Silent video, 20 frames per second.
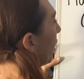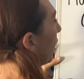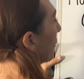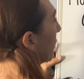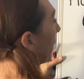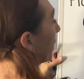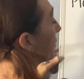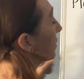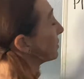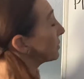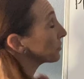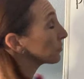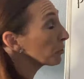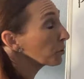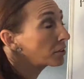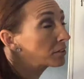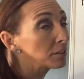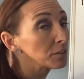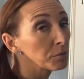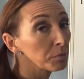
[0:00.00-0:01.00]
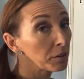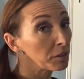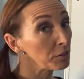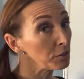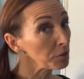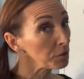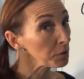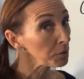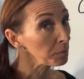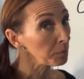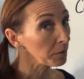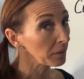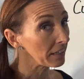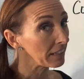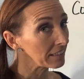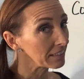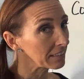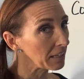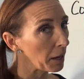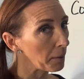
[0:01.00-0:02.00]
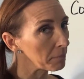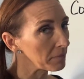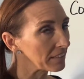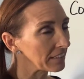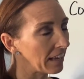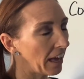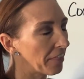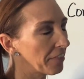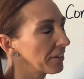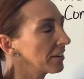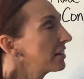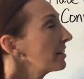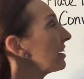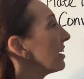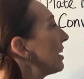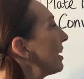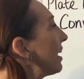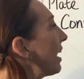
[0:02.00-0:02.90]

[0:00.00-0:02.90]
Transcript: right, and this of course is when two plates come together.